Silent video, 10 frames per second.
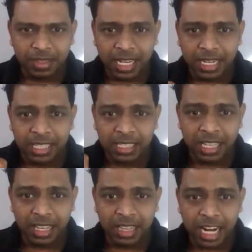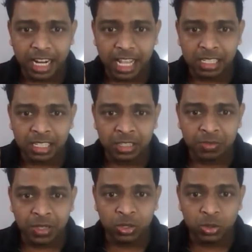that
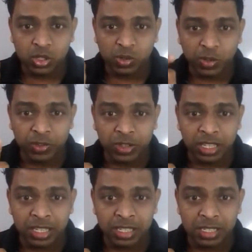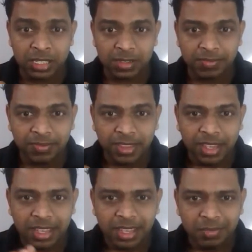hasn't been used for 50 years,
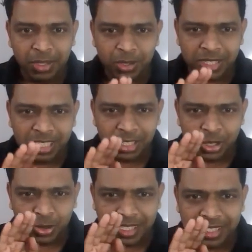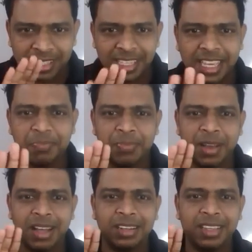because just to escape
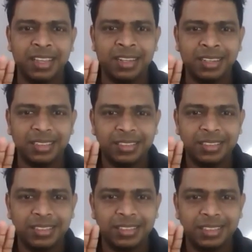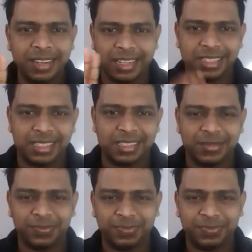Malian race.